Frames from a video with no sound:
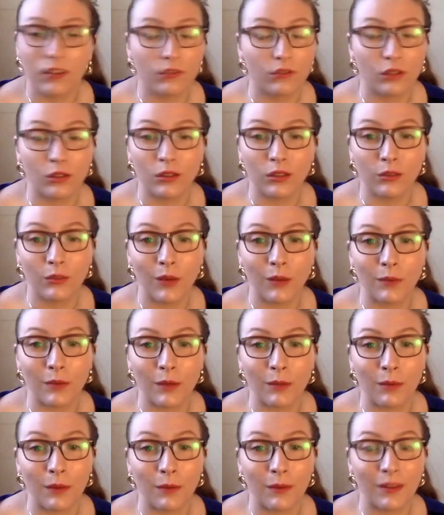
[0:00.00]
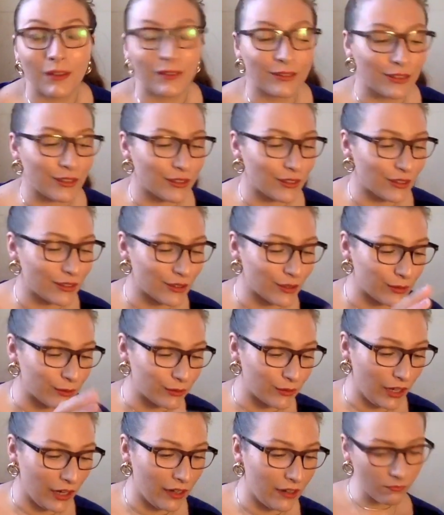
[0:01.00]
totally wiped out by my illness. So
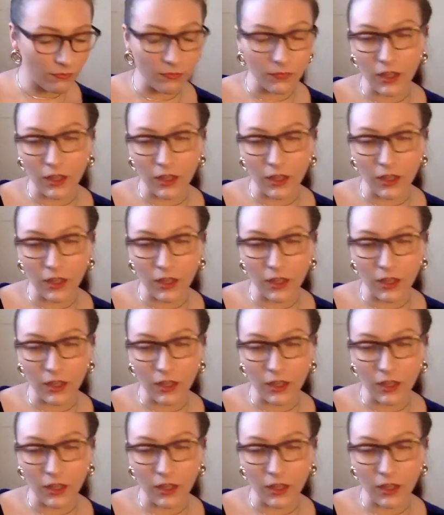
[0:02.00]
yeah.